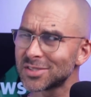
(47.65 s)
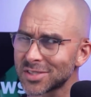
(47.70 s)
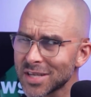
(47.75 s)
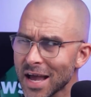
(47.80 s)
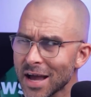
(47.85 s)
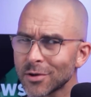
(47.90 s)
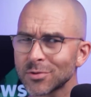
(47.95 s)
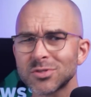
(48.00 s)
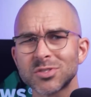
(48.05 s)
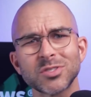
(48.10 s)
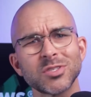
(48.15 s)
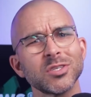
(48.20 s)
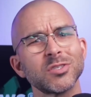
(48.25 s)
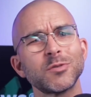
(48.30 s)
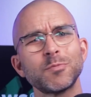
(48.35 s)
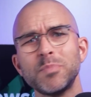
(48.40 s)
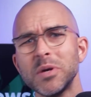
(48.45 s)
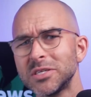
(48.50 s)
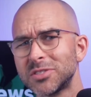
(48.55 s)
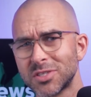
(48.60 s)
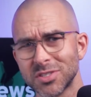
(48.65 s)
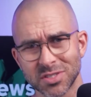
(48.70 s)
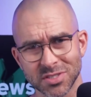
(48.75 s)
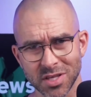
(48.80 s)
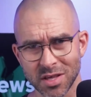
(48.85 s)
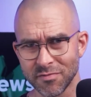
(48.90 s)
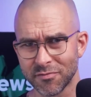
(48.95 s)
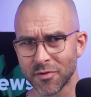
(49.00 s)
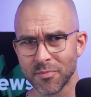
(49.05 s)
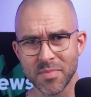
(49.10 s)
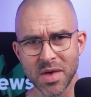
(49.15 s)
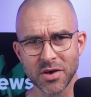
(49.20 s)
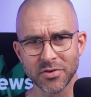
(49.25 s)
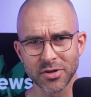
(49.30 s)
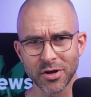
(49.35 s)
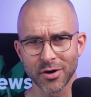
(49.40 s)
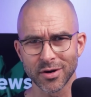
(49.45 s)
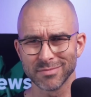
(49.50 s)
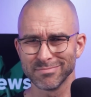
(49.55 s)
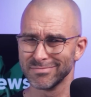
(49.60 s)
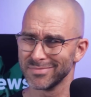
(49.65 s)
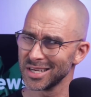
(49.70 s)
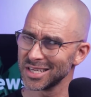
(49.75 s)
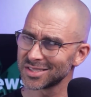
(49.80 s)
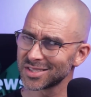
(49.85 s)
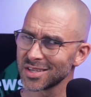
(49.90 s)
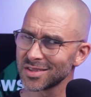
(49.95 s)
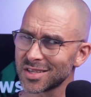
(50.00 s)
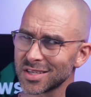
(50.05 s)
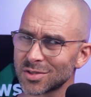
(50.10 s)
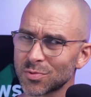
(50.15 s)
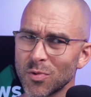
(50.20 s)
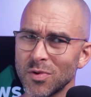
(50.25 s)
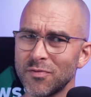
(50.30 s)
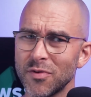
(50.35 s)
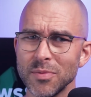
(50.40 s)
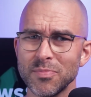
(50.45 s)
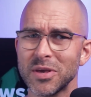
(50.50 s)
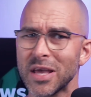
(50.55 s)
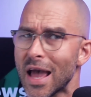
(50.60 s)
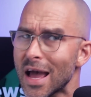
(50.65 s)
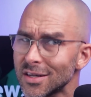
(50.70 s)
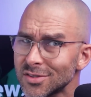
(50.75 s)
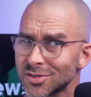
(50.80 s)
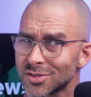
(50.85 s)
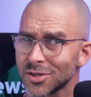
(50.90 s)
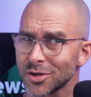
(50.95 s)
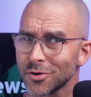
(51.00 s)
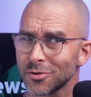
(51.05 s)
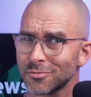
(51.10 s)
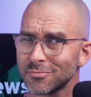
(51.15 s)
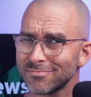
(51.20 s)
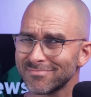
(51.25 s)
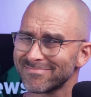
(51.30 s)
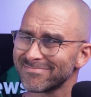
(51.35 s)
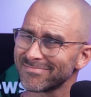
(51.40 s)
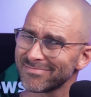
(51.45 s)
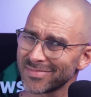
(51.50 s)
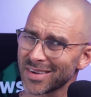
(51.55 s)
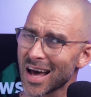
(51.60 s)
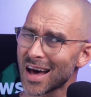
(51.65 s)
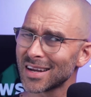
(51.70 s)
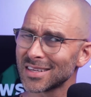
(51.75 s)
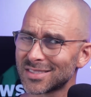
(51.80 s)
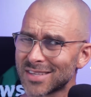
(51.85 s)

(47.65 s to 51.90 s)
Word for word: sound suspiciously familiar. Isn't this what VPNs do? Not